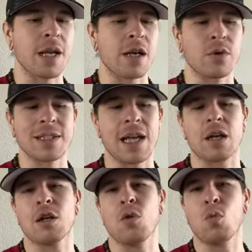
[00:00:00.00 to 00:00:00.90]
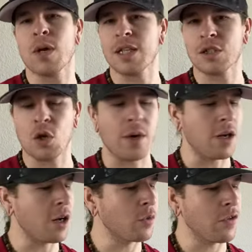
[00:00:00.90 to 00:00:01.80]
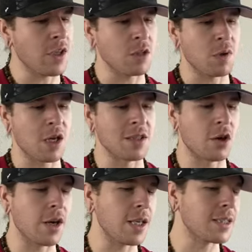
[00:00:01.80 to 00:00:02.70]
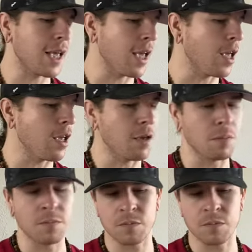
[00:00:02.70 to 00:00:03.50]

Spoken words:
and I don't exactly know what is going on with this, because there is a